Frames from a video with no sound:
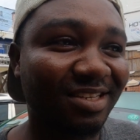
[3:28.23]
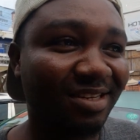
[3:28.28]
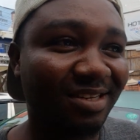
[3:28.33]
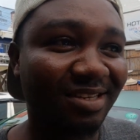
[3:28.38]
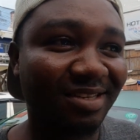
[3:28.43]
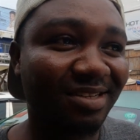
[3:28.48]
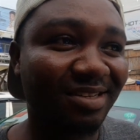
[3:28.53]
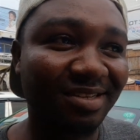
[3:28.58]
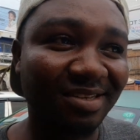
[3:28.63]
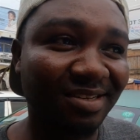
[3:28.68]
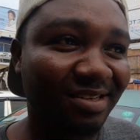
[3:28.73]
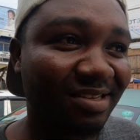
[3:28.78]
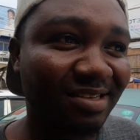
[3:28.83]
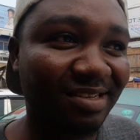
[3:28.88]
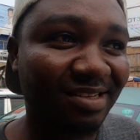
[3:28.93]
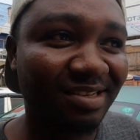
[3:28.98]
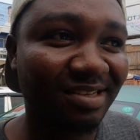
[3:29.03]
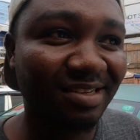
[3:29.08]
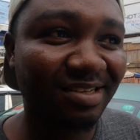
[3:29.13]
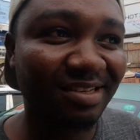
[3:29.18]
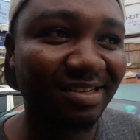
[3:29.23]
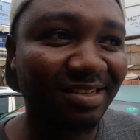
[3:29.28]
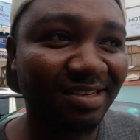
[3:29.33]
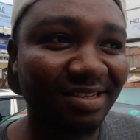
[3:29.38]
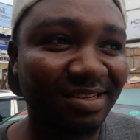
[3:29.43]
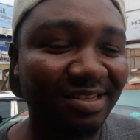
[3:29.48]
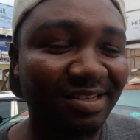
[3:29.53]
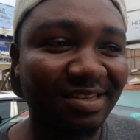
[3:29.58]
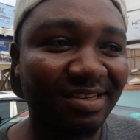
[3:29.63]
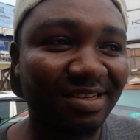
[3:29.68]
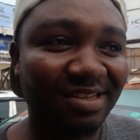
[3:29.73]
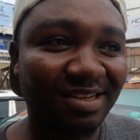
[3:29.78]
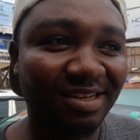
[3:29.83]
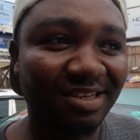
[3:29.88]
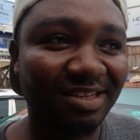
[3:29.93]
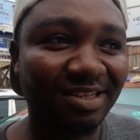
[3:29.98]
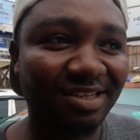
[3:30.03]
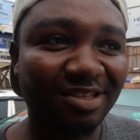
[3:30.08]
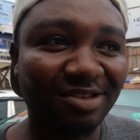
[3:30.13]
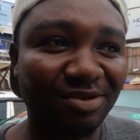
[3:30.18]

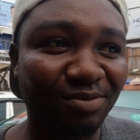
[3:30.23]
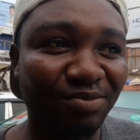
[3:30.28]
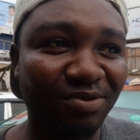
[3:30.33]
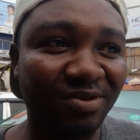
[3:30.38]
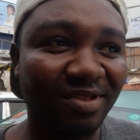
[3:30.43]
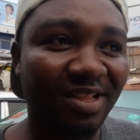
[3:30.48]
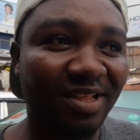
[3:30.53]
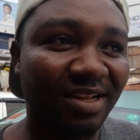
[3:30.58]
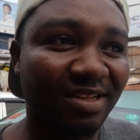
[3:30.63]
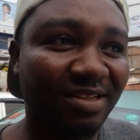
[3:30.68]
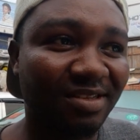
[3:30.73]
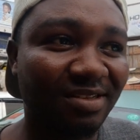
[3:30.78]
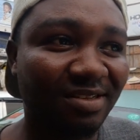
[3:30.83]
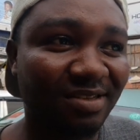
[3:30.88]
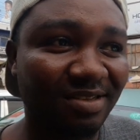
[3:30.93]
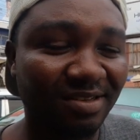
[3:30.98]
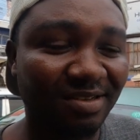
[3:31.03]
didn't support that.